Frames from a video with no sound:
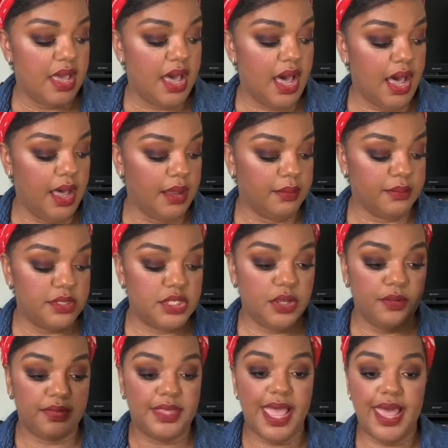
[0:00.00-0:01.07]
Um, so
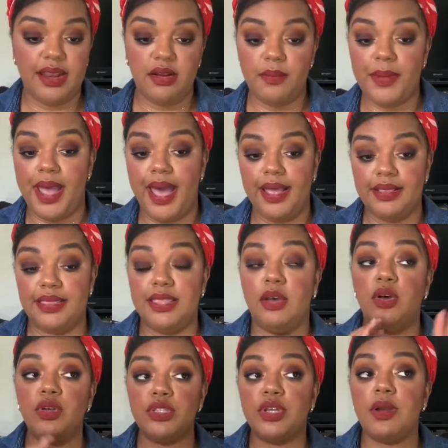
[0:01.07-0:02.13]
that are my,
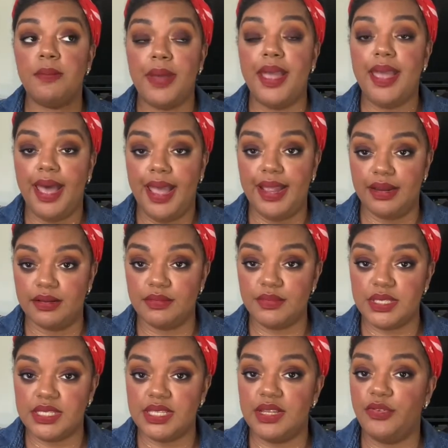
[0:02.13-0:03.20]
those are my items
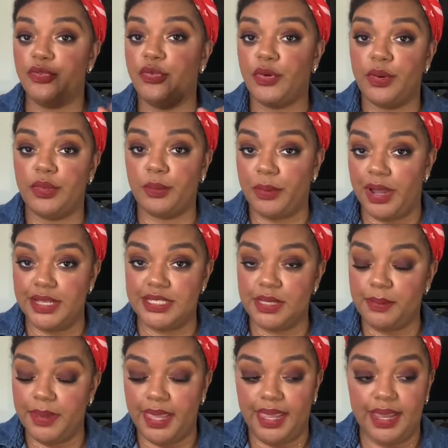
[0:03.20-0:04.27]
for the
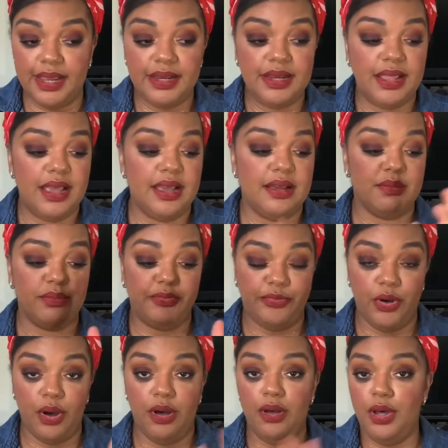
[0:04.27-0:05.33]
Project Pan, um,
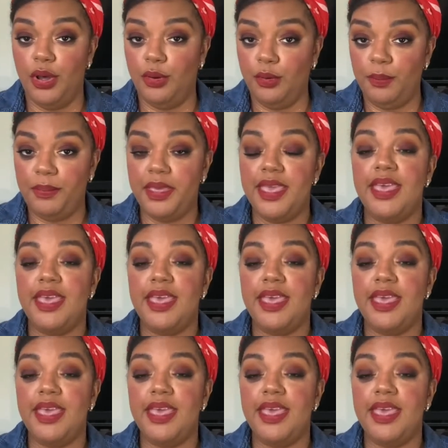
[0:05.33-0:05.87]
Fall Hope.